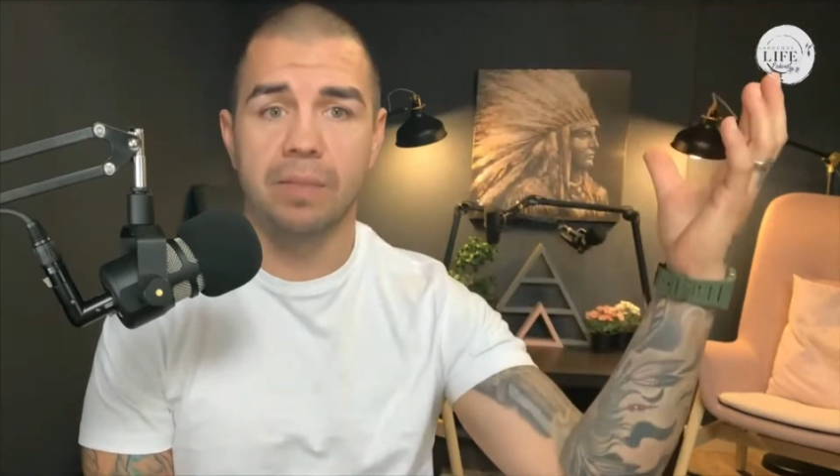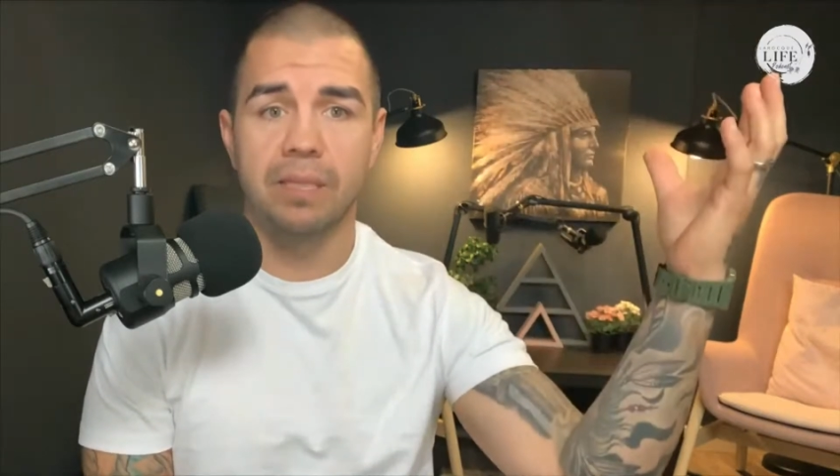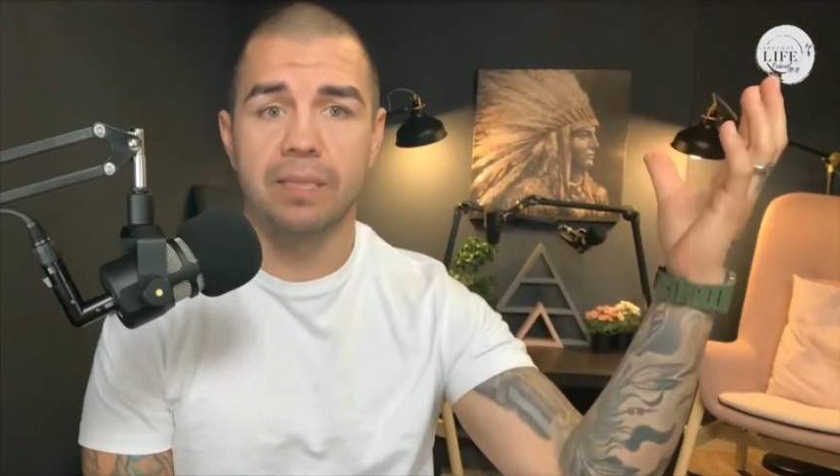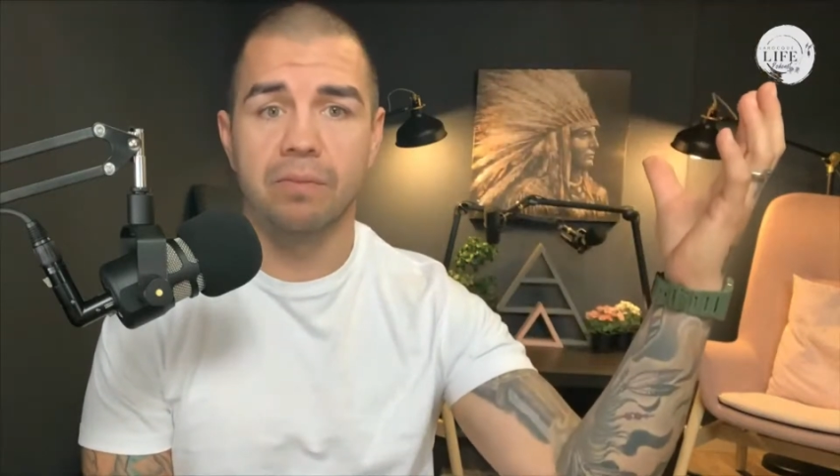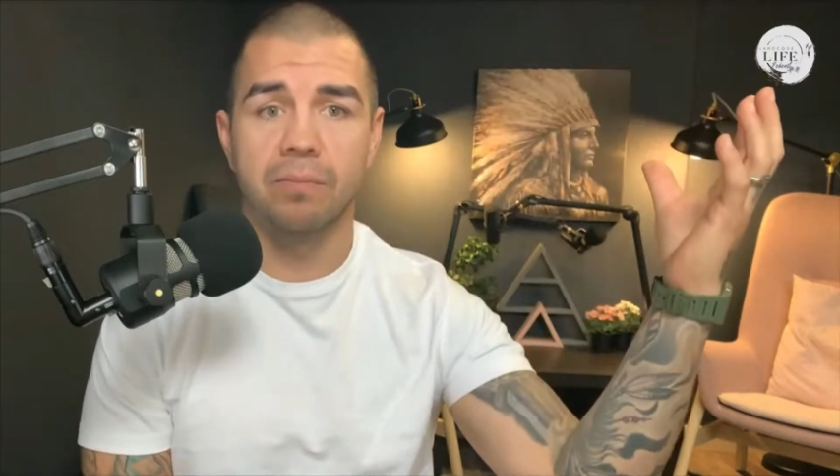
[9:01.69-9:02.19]

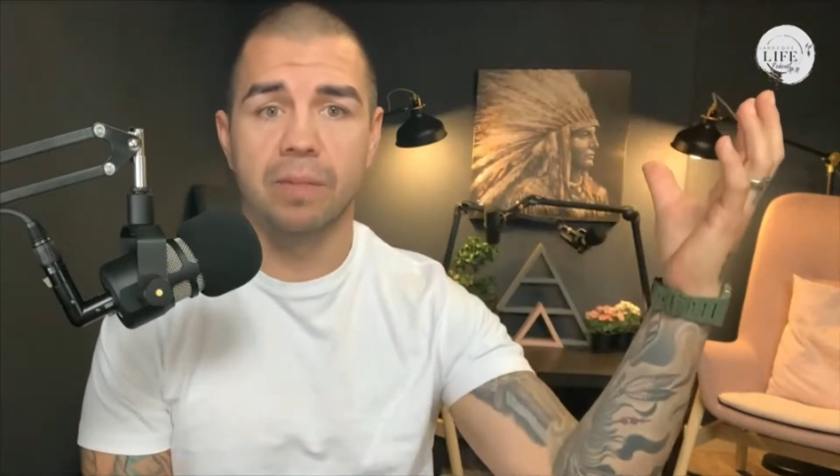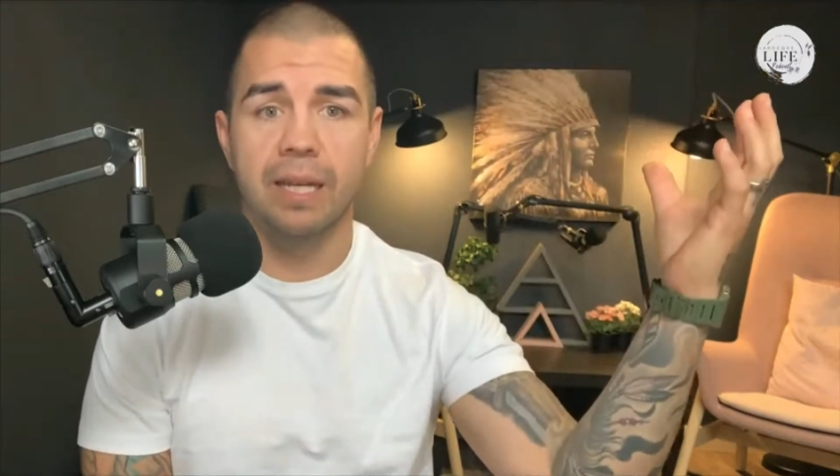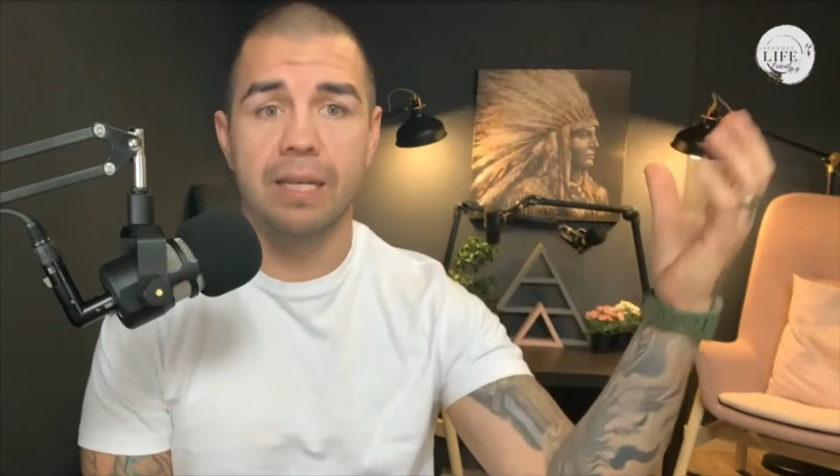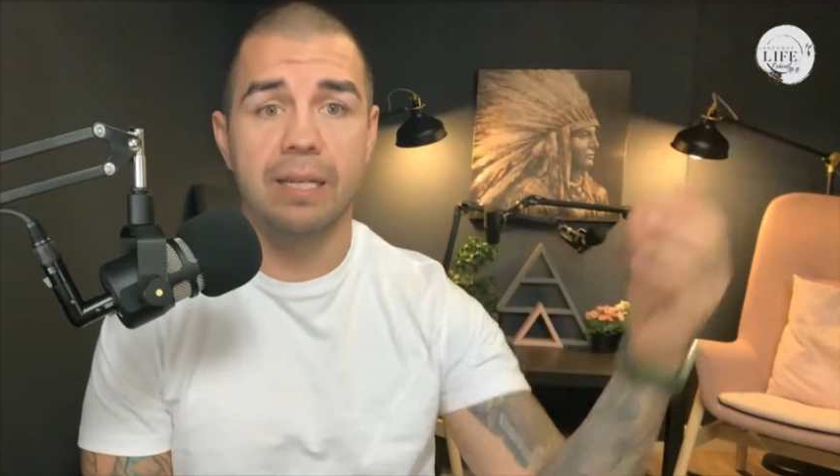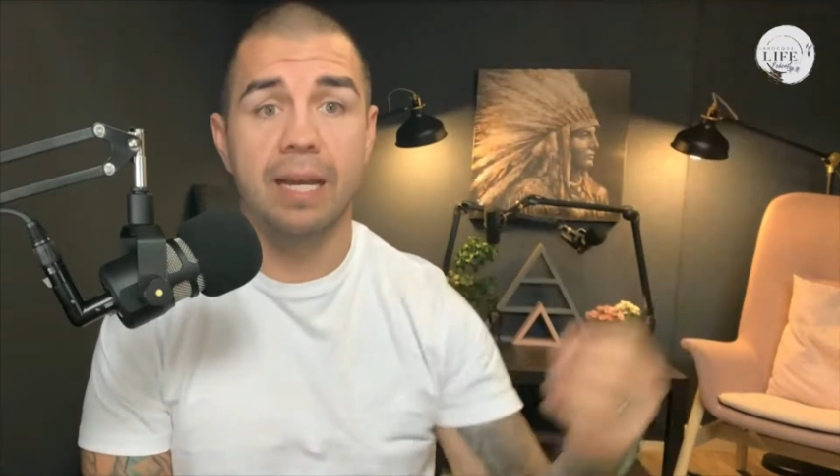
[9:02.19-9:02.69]
myself in my
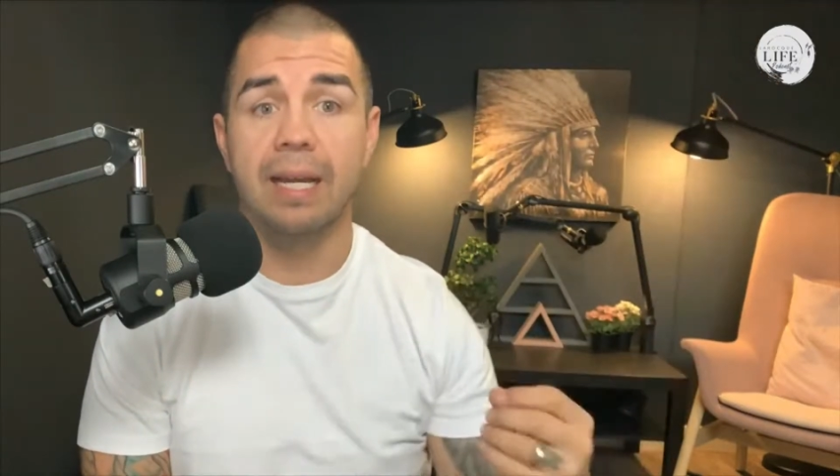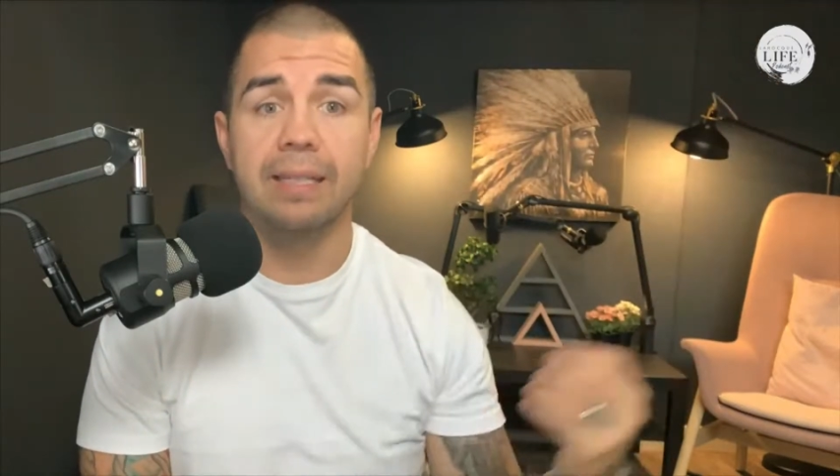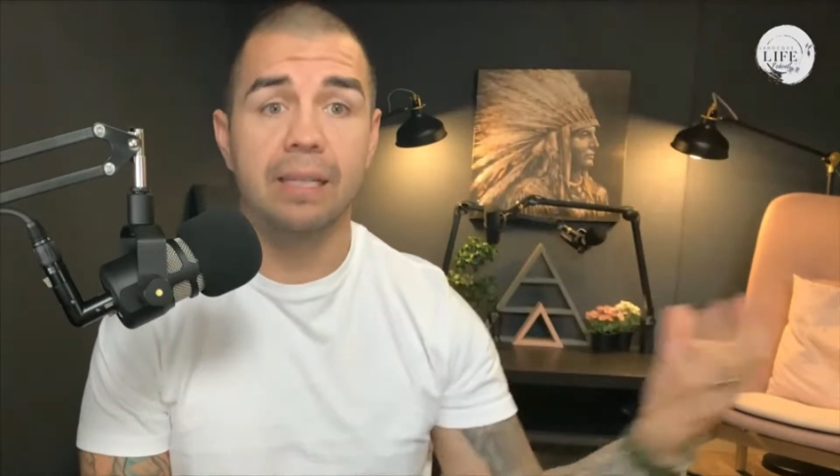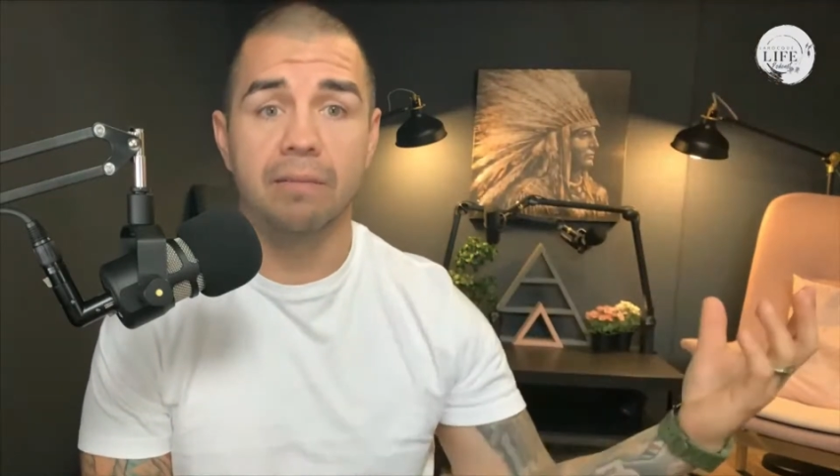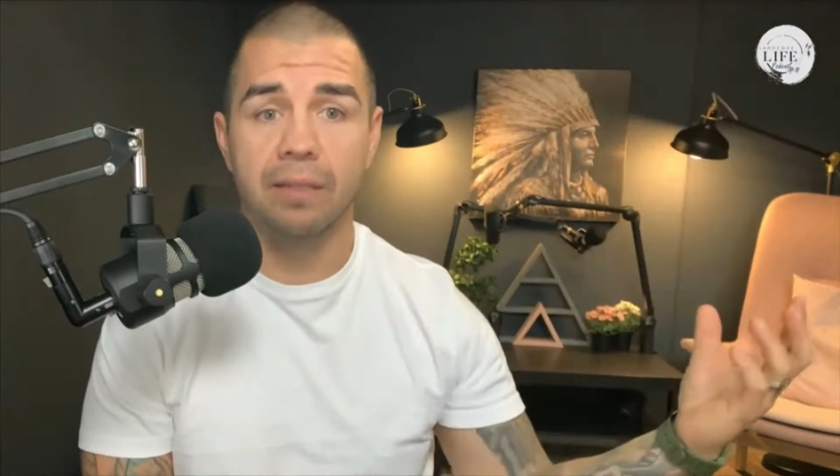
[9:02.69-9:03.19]
head, and I had
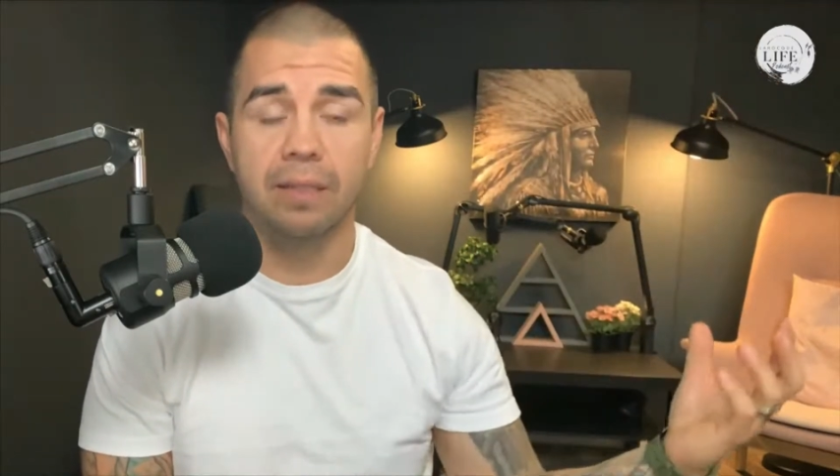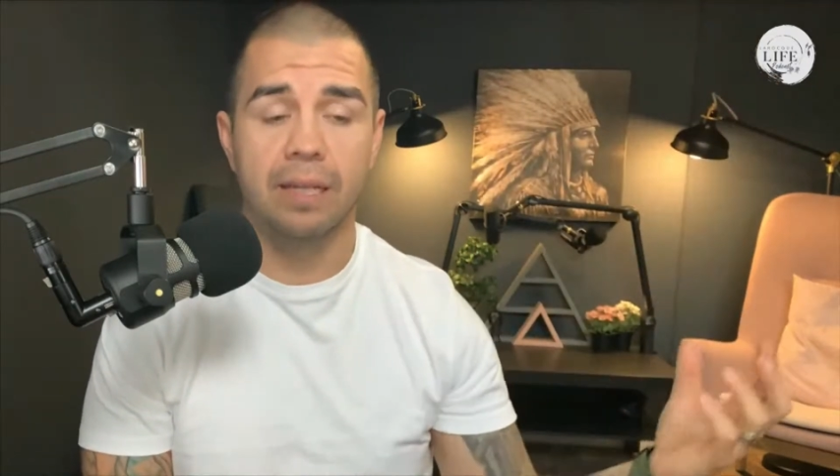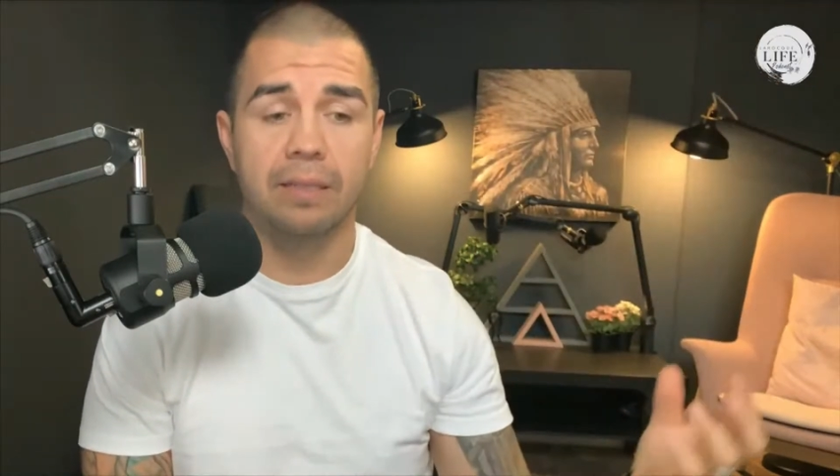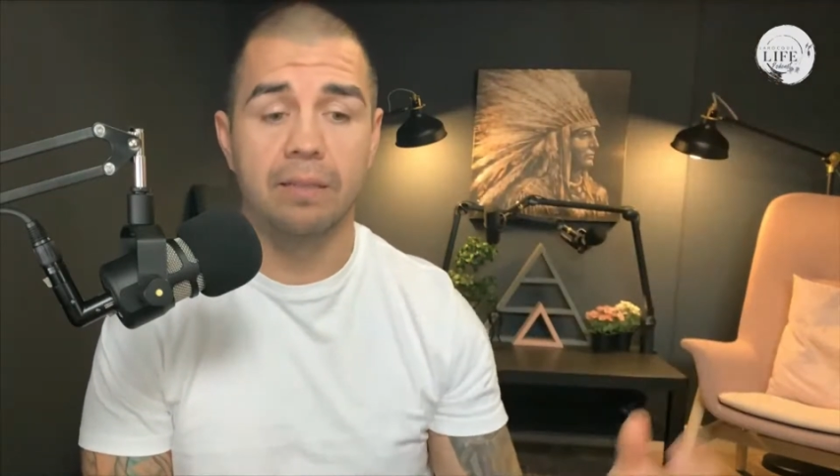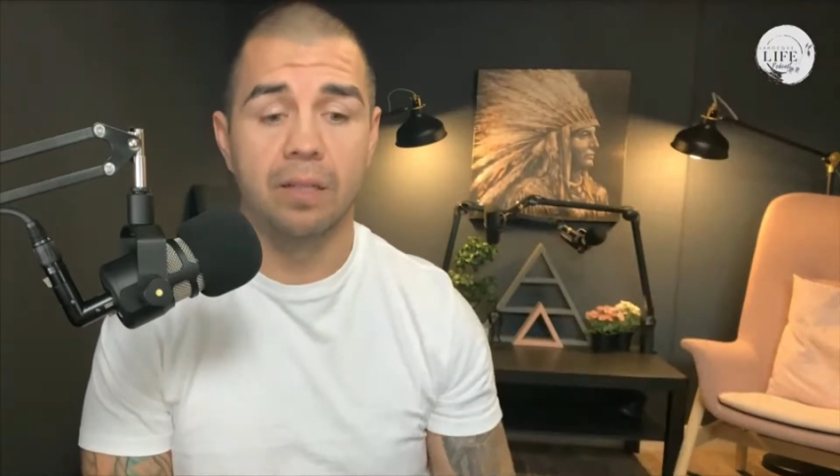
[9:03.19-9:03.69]
to get rid of
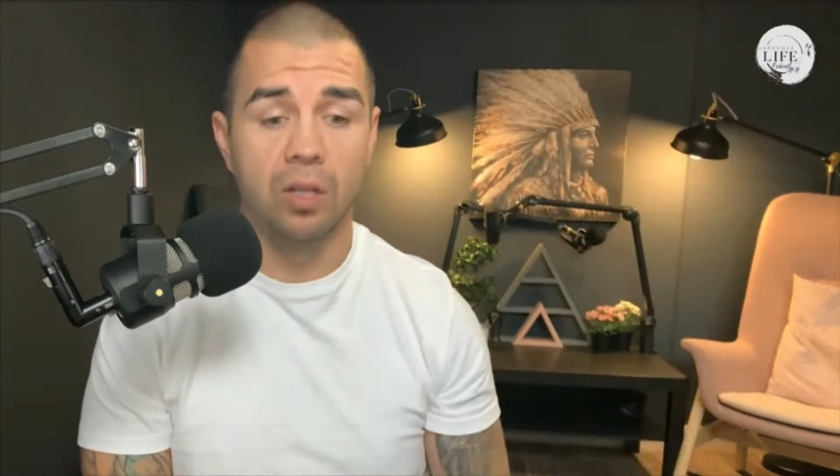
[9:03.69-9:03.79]
that and